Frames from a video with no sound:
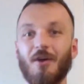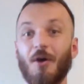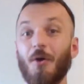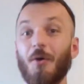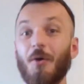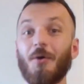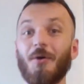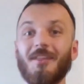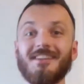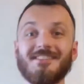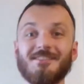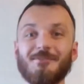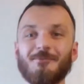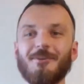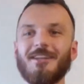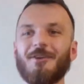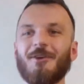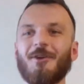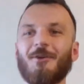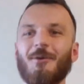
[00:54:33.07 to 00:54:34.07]
Oh, that's a
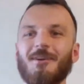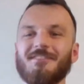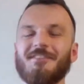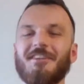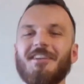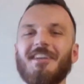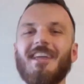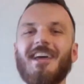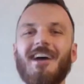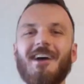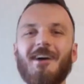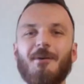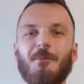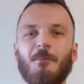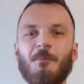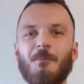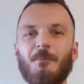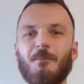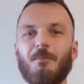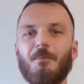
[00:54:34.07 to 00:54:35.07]
really good question.
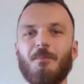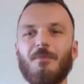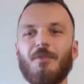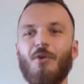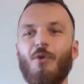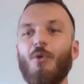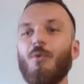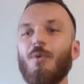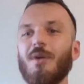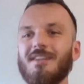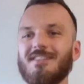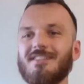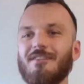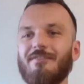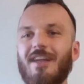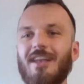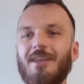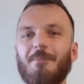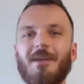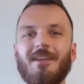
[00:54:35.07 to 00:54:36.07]
Um, always
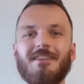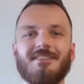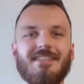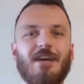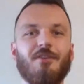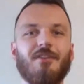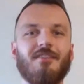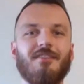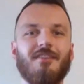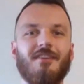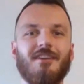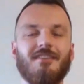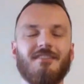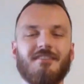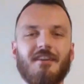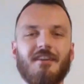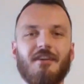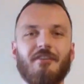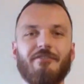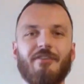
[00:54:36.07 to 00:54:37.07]
developing sound design
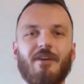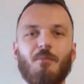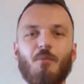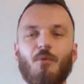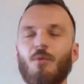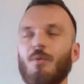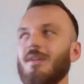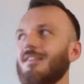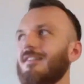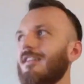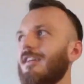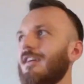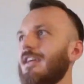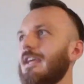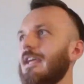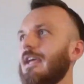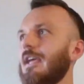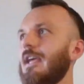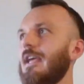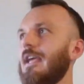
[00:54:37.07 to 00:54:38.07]
stuff. I'm always
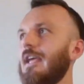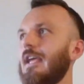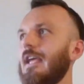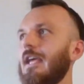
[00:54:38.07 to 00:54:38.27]
like